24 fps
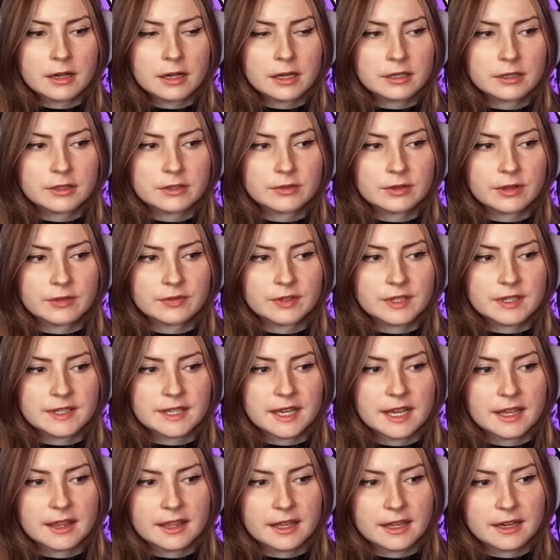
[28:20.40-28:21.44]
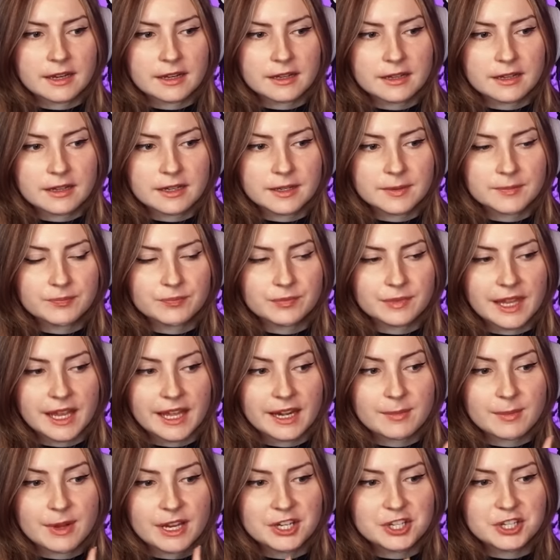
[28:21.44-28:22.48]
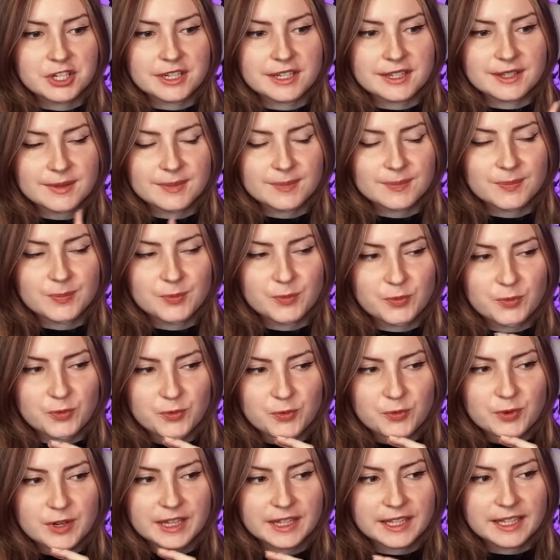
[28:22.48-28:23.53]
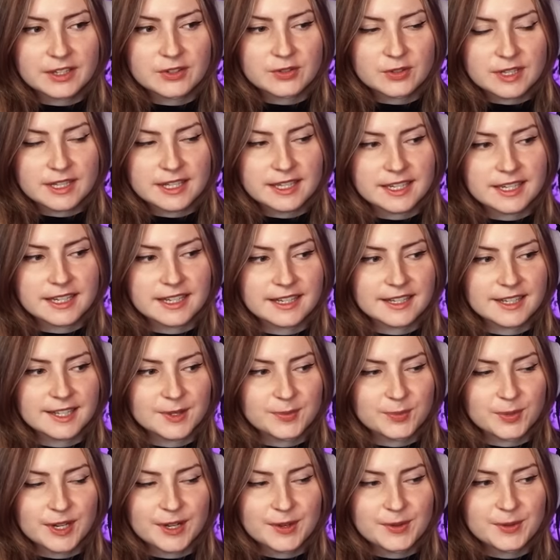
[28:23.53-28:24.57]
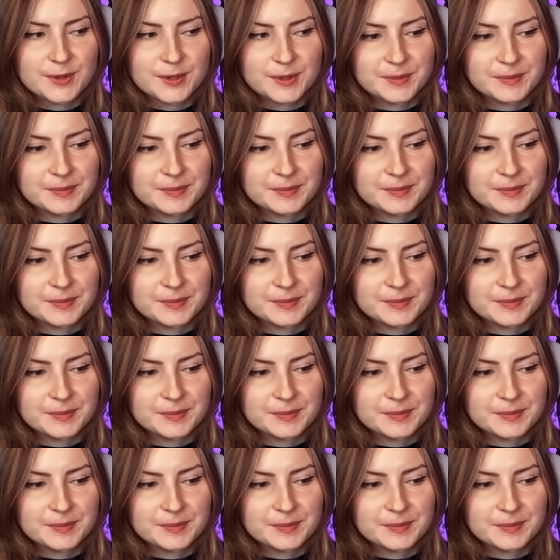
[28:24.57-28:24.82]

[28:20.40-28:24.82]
I do have to say that the animation is really interesting. It's pretty cool.